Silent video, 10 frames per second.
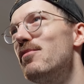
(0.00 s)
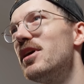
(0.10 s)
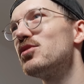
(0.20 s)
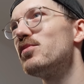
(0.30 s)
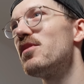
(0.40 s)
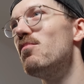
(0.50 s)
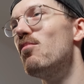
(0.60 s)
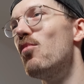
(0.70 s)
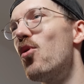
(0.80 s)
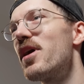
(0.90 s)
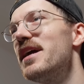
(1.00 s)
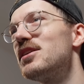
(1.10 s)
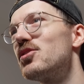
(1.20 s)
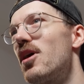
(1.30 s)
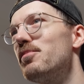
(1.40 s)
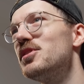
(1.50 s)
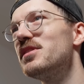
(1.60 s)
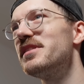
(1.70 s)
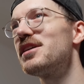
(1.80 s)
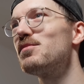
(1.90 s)
because with more
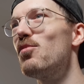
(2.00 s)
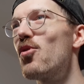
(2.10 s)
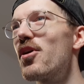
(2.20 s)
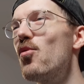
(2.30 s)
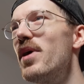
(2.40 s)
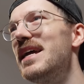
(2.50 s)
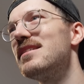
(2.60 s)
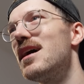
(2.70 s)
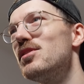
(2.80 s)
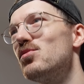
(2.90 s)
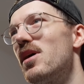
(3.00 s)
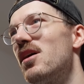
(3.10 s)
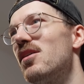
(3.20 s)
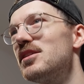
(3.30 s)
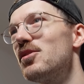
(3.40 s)
interruptions, there's more awake time as well.